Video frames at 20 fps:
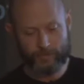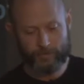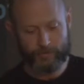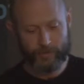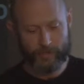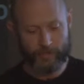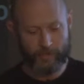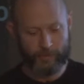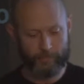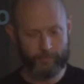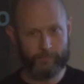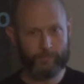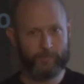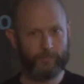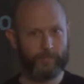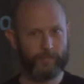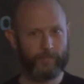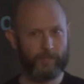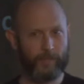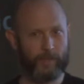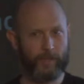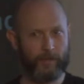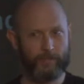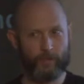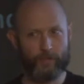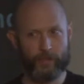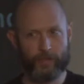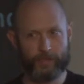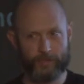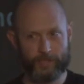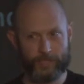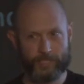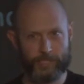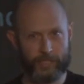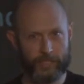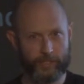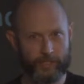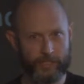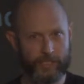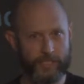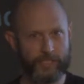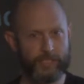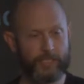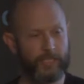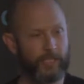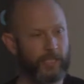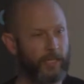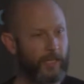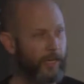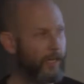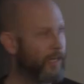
from a few different series